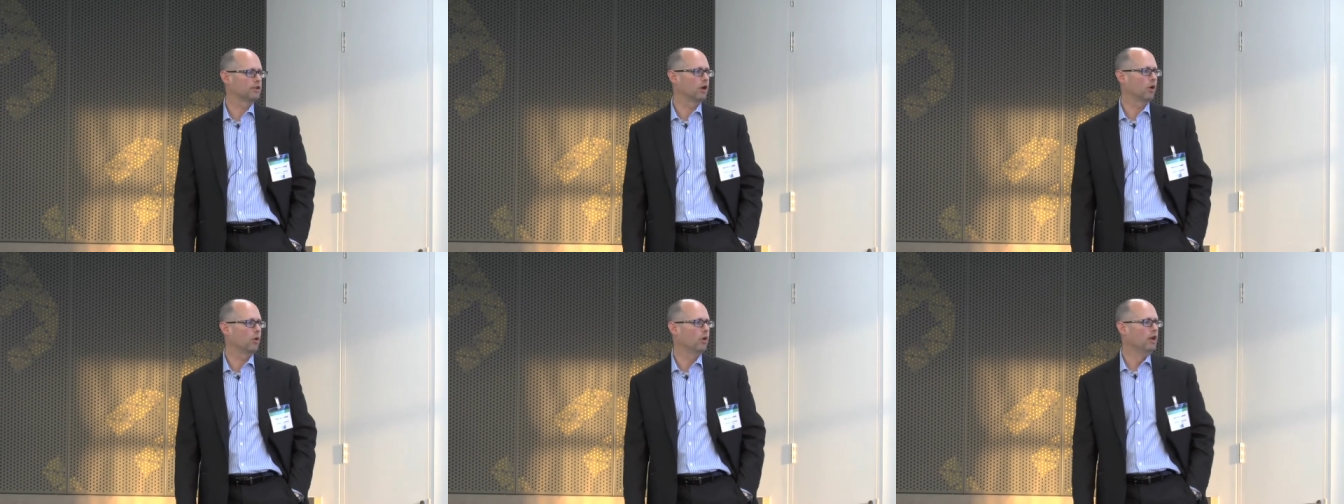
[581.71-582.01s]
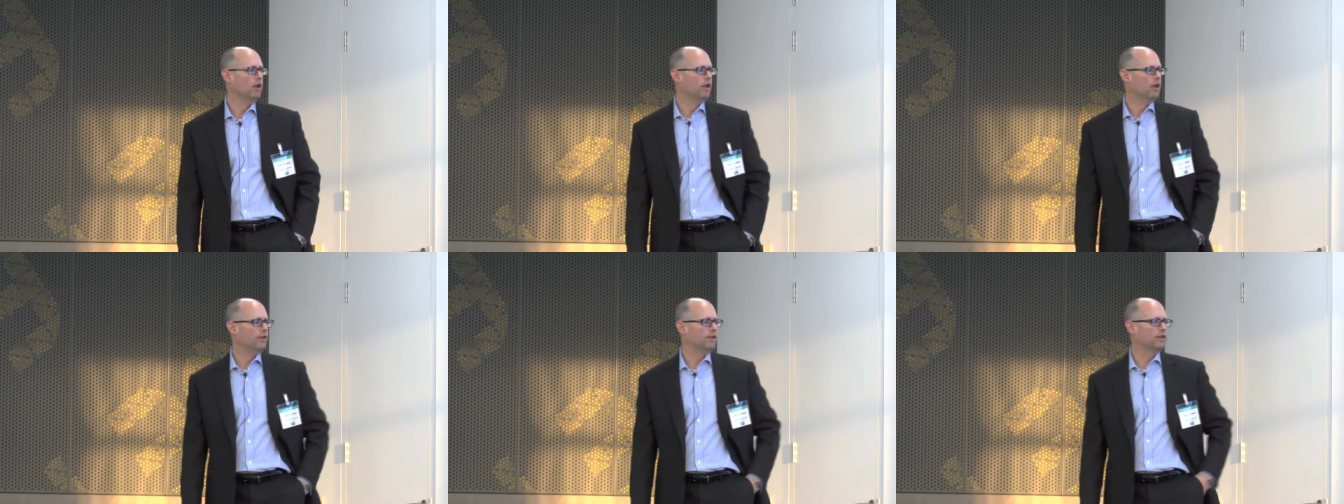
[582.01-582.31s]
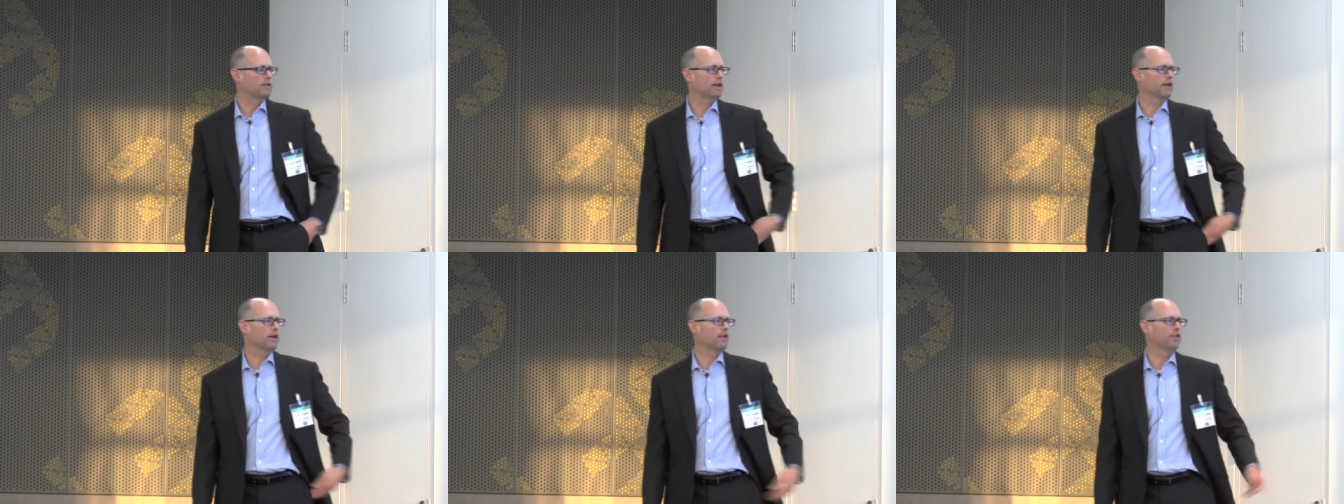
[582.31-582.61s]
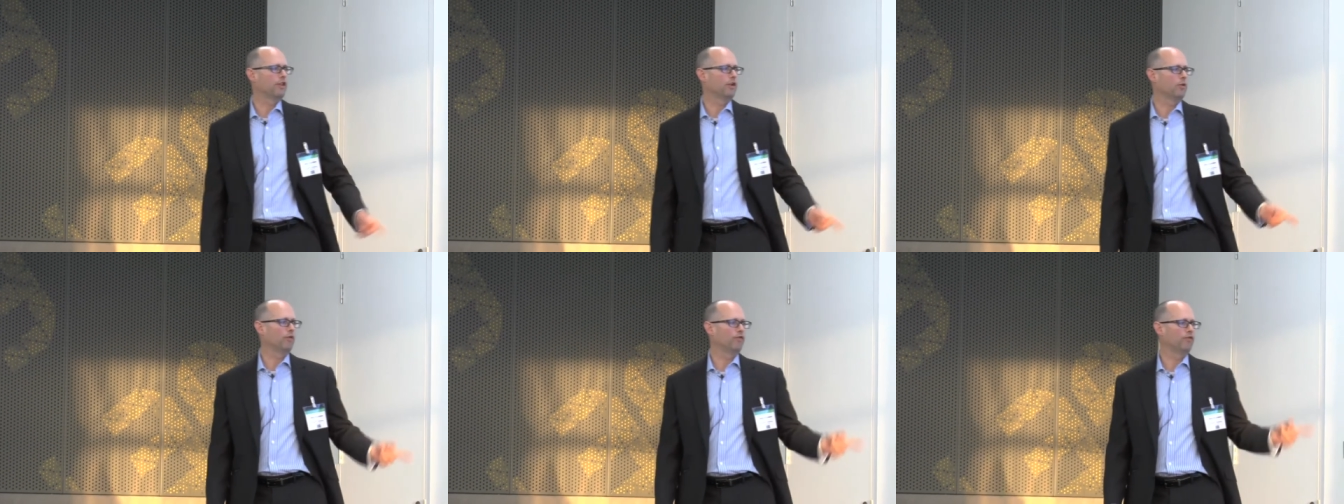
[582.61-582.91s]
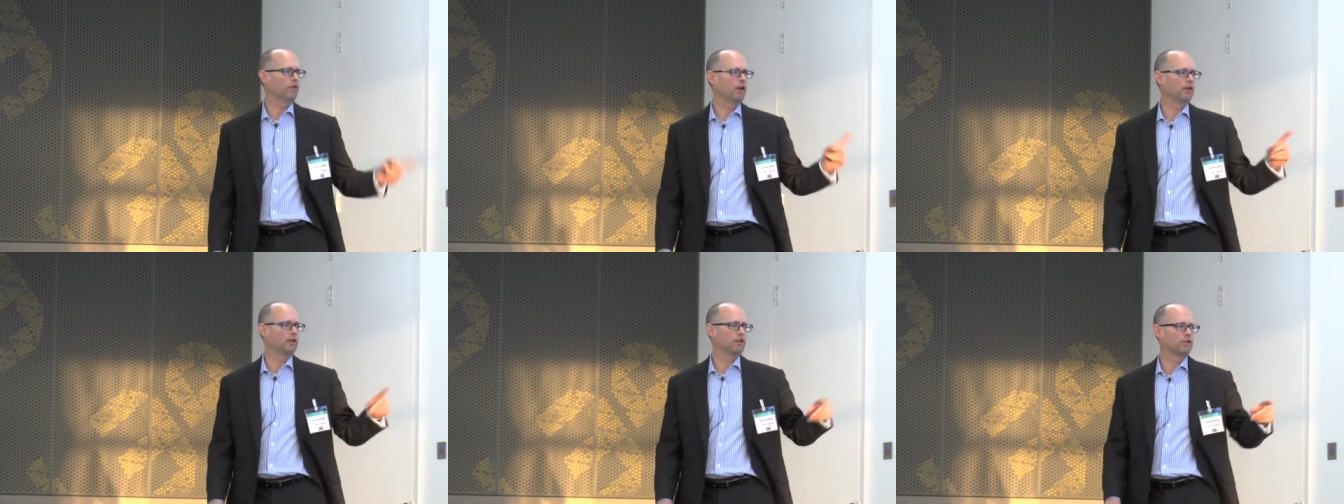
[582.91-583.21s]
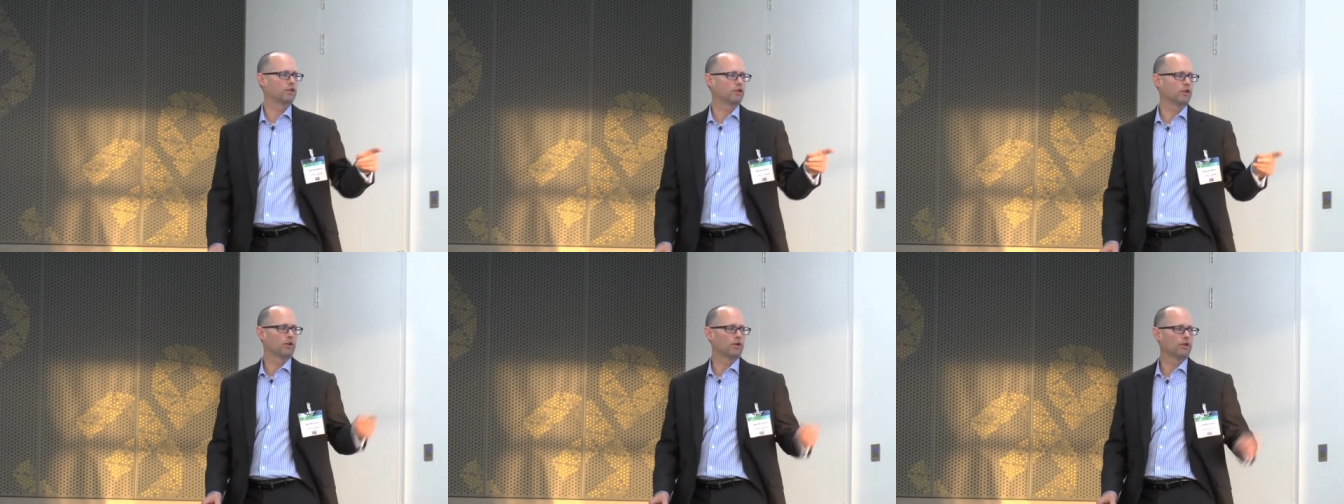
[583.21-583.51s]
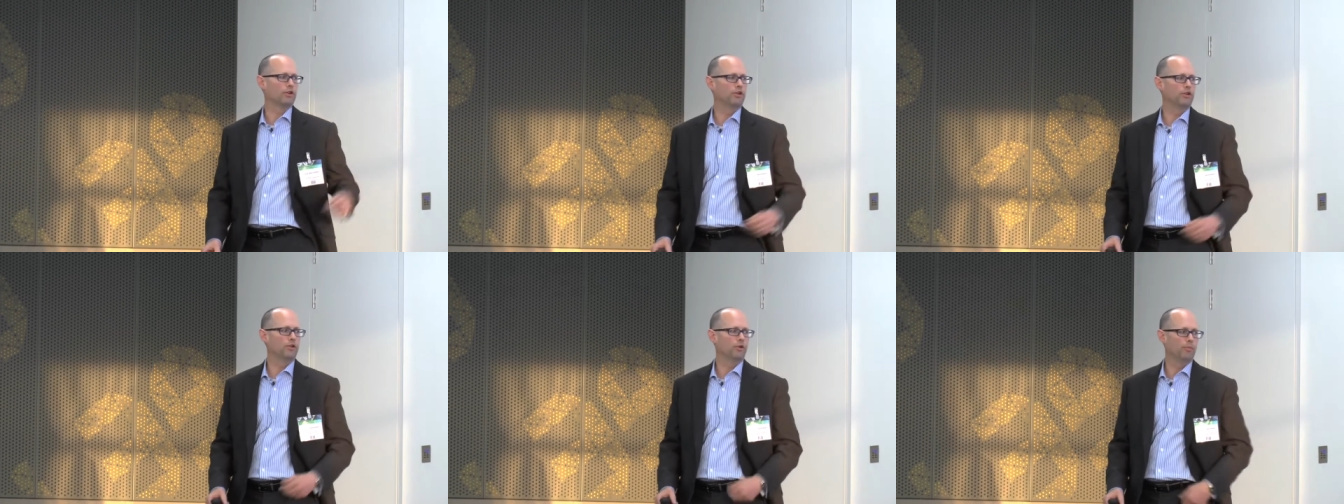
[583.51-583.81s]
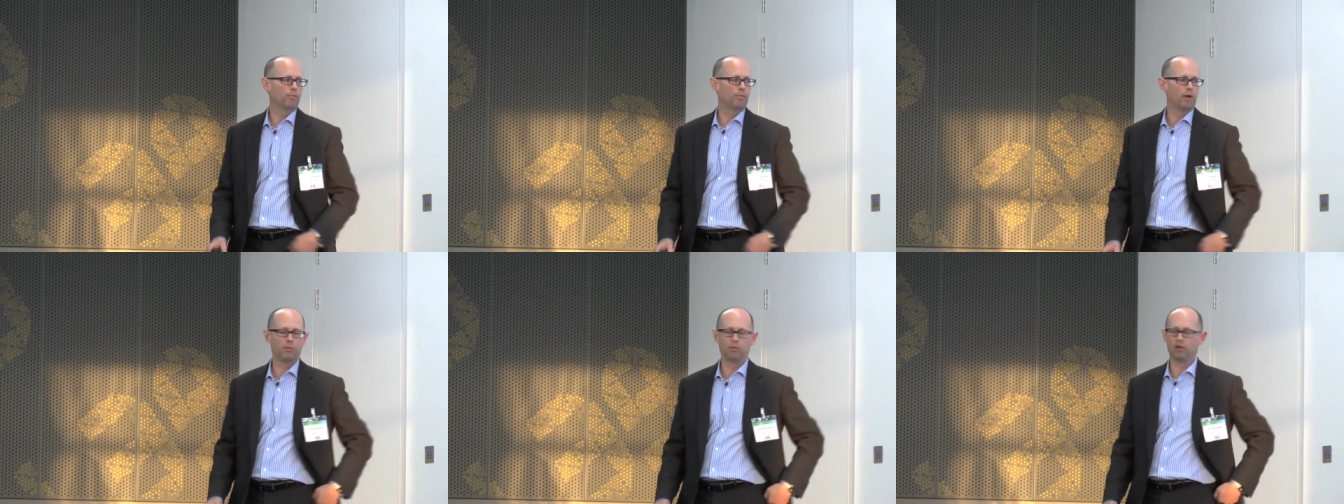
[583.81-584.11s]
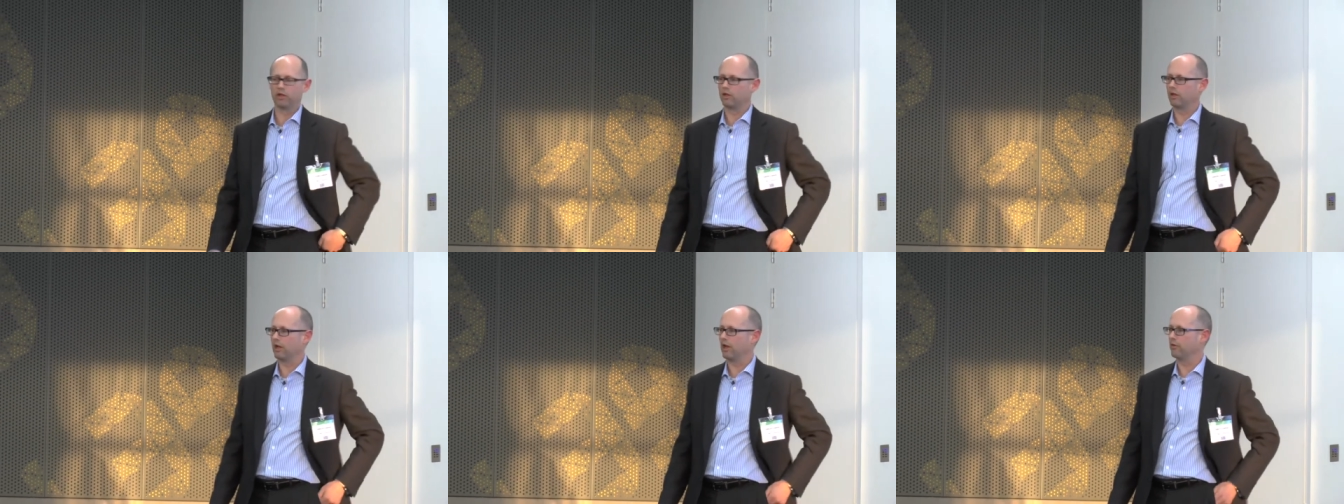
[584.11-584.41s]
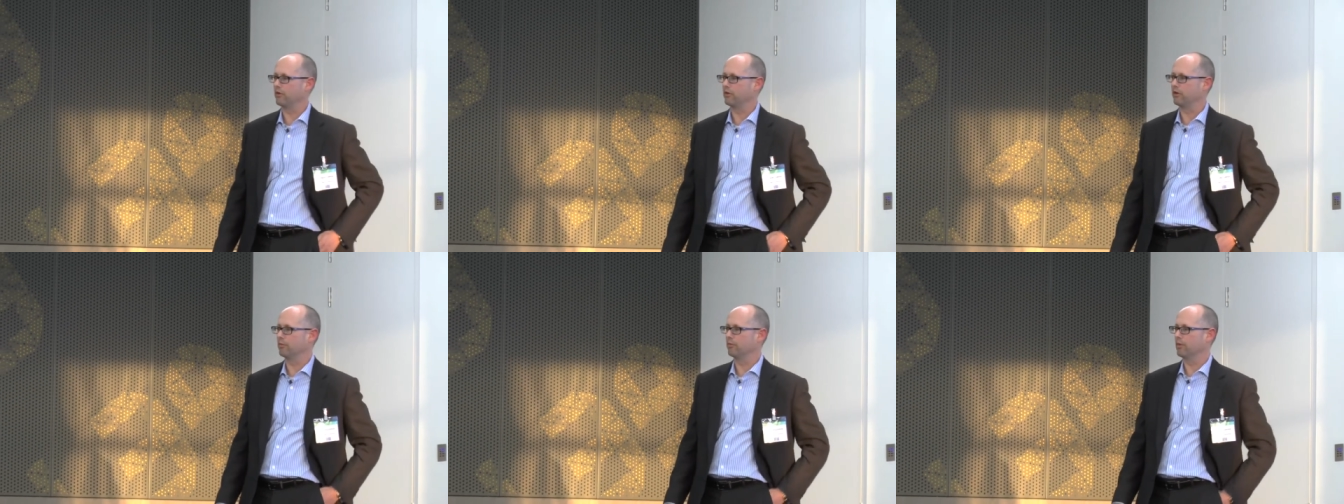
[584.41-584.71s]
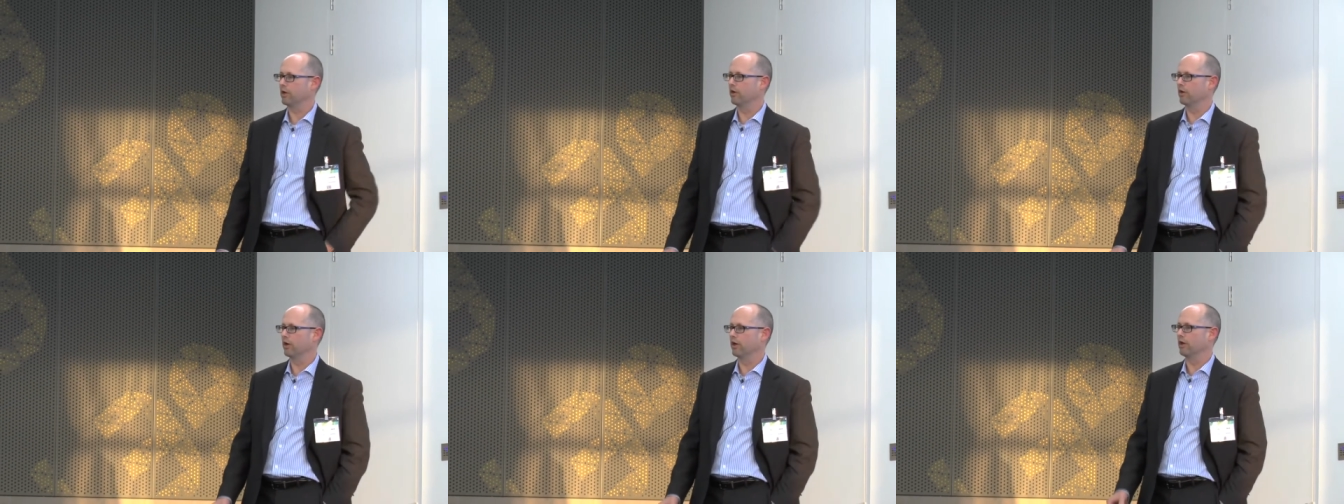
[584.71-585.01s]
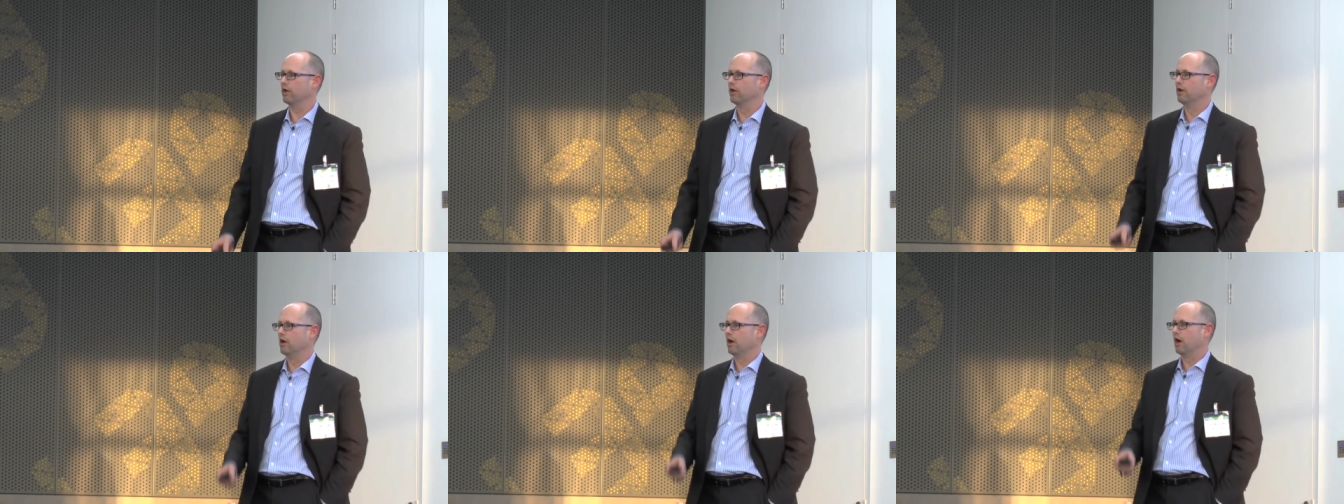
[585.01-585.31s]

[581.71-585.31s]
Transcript: So the second thing we've done is turn to public cloud computing.